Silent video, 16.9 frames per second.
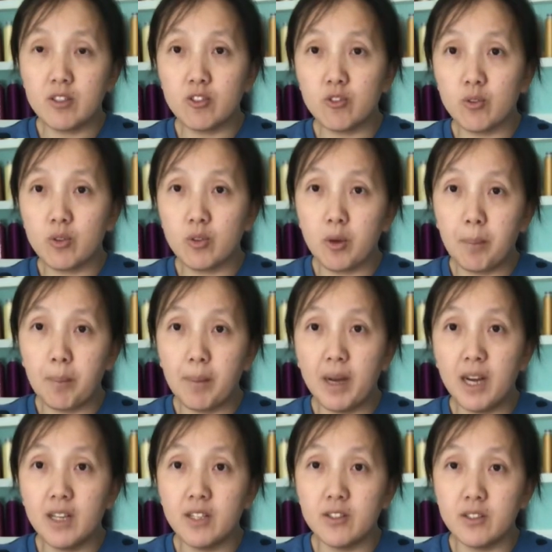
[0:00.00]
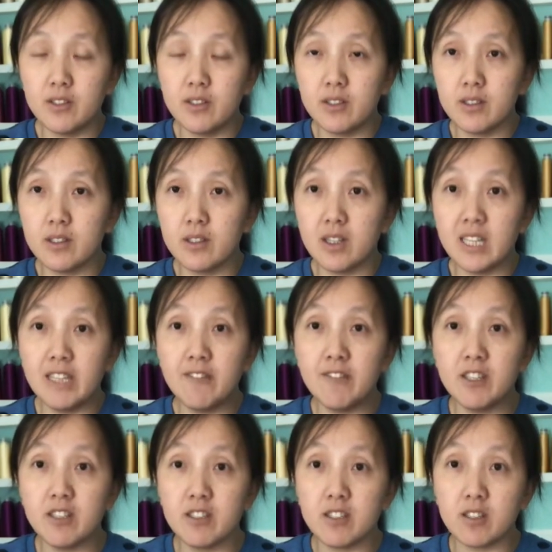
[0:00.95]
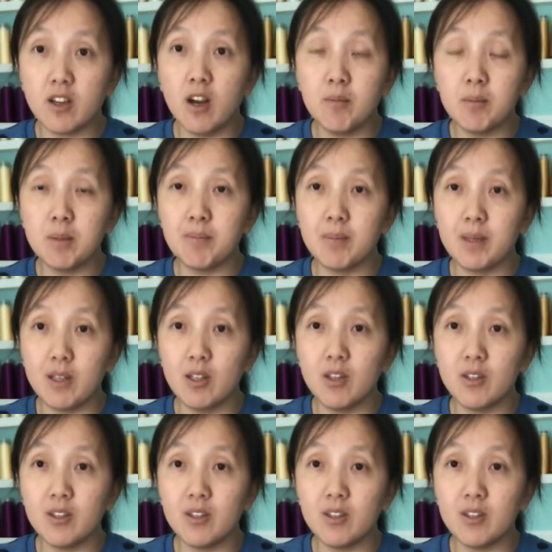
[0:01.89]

store your pattern, leave in the comment below,